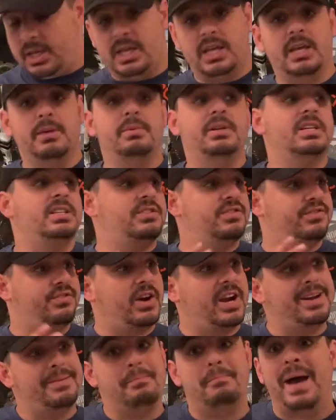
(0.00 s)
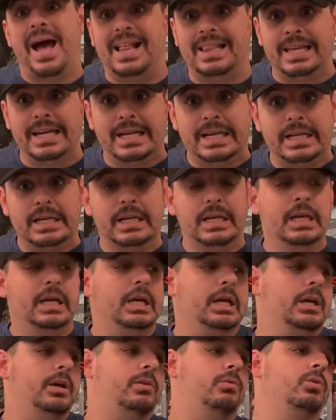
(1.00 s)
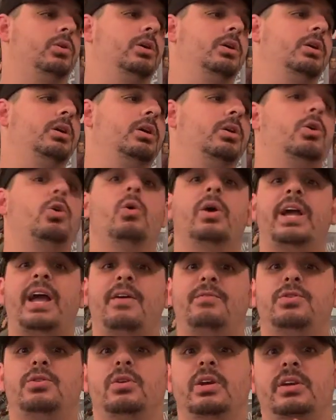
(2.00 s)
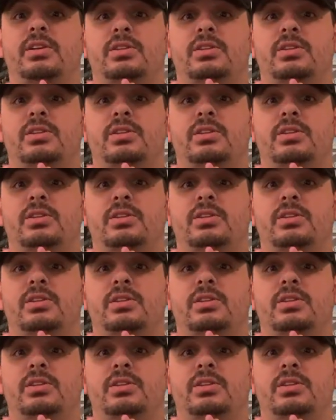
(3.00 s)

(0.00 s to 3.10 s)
him and his friend Malik were going after